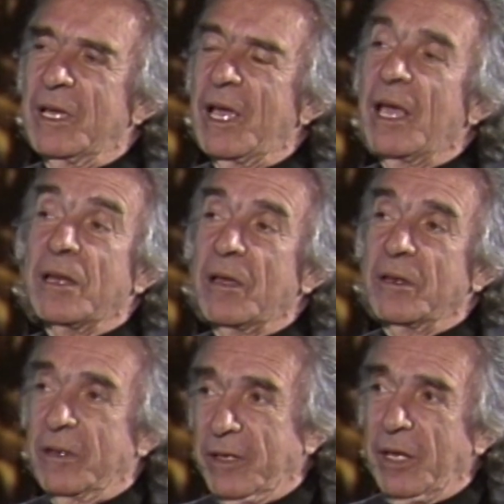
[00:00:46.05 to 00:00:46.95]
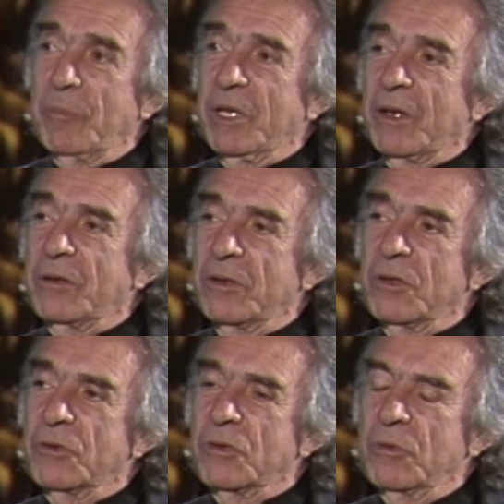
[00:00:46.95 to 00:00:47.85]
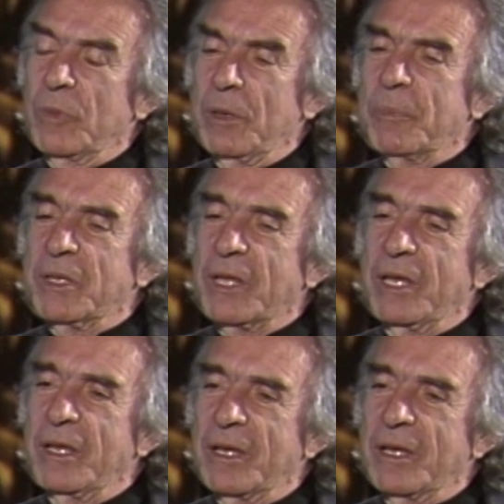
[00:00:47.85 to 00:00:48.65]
and I came in under the $2 million. But they